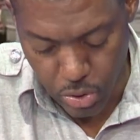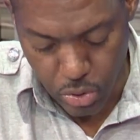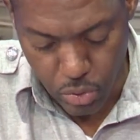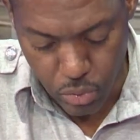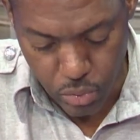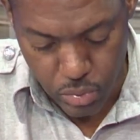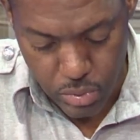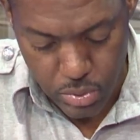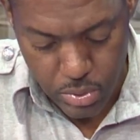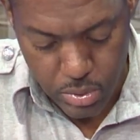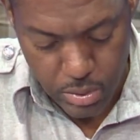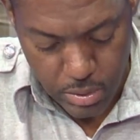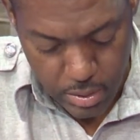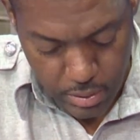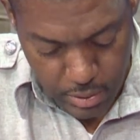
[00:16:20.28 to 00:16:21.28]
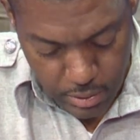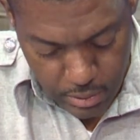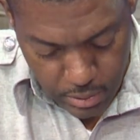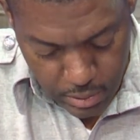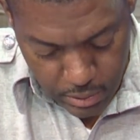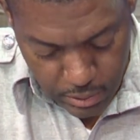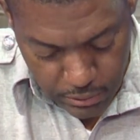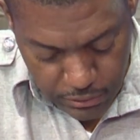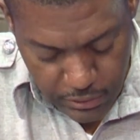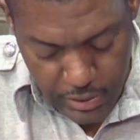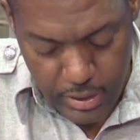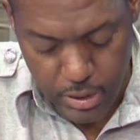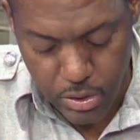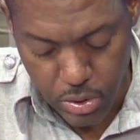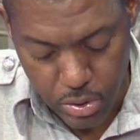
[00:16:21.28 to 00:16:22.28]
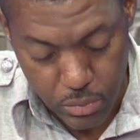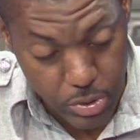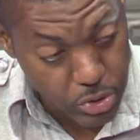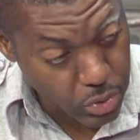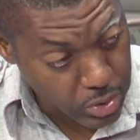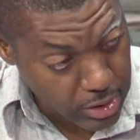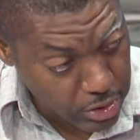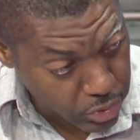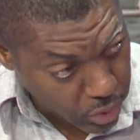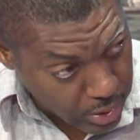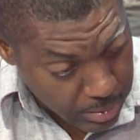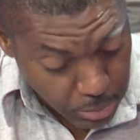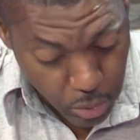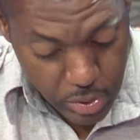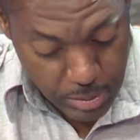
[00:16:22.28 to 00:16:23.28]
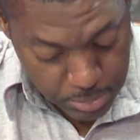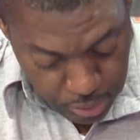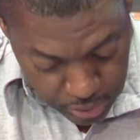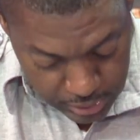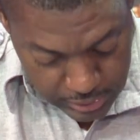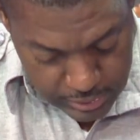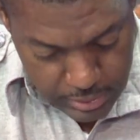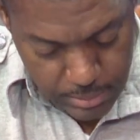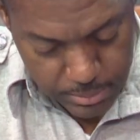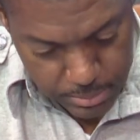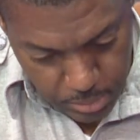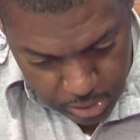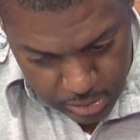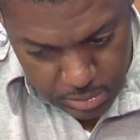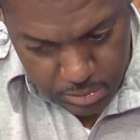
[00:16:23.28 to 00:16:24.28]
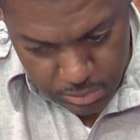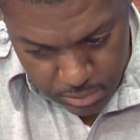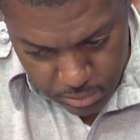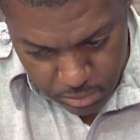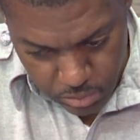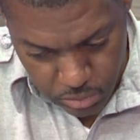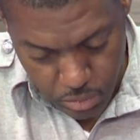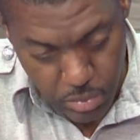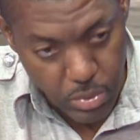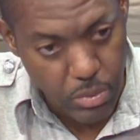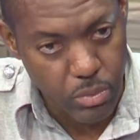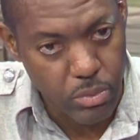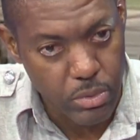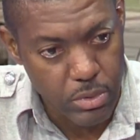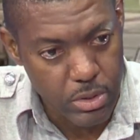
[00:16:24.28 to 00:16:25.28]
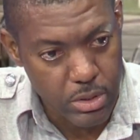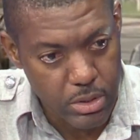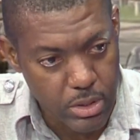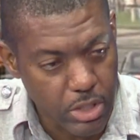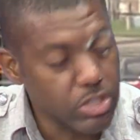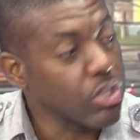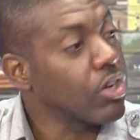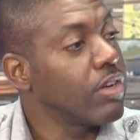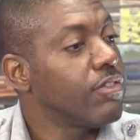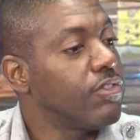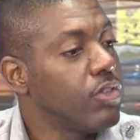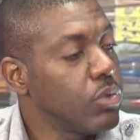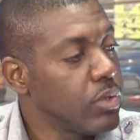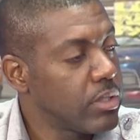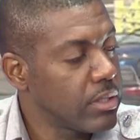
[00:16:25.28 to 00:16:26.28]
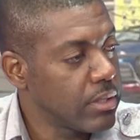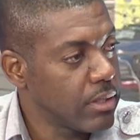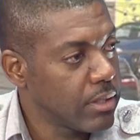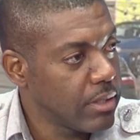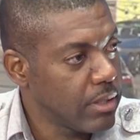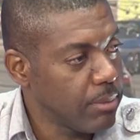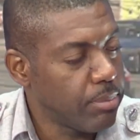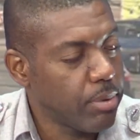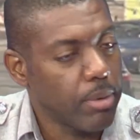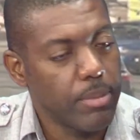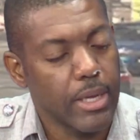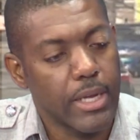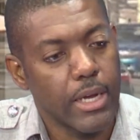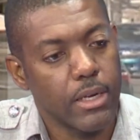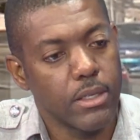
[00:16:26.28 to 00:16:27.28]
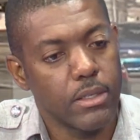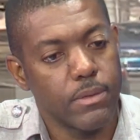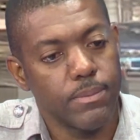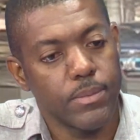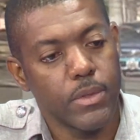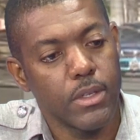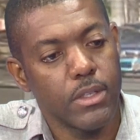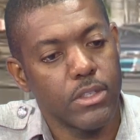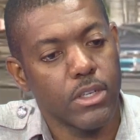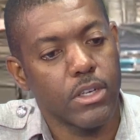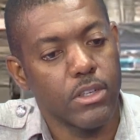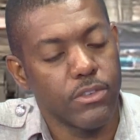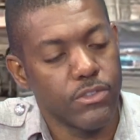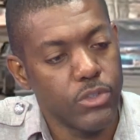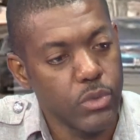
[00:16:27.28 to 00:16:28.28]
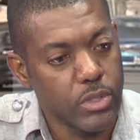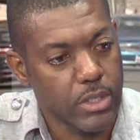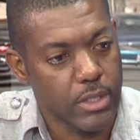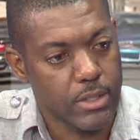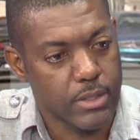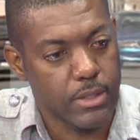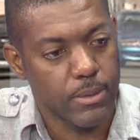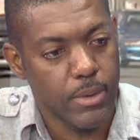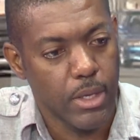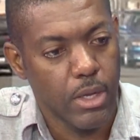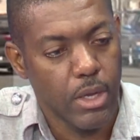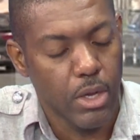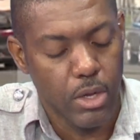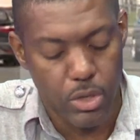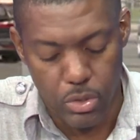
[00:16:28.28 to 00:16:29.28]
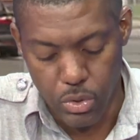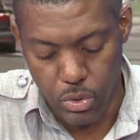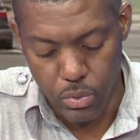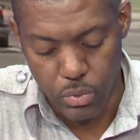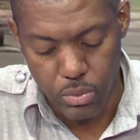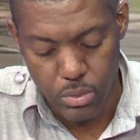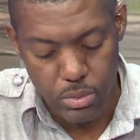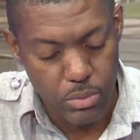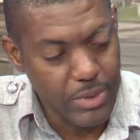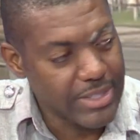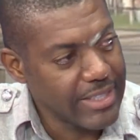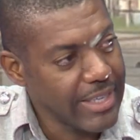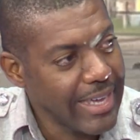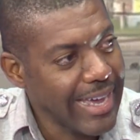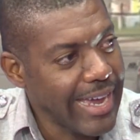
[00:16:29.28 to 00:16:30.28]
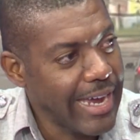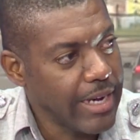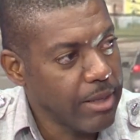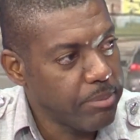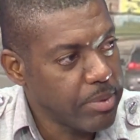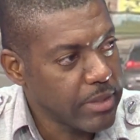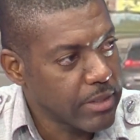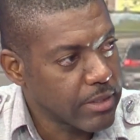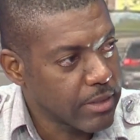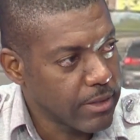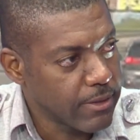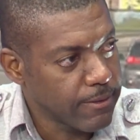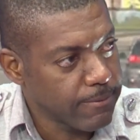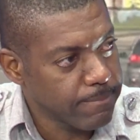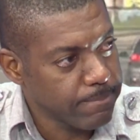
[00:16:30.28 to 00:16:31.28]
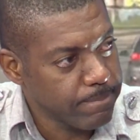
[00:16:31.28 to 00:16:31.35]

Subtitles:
Now, further down, they talk about the police, but not to confuse the public and to confuse us. Now, we say any person.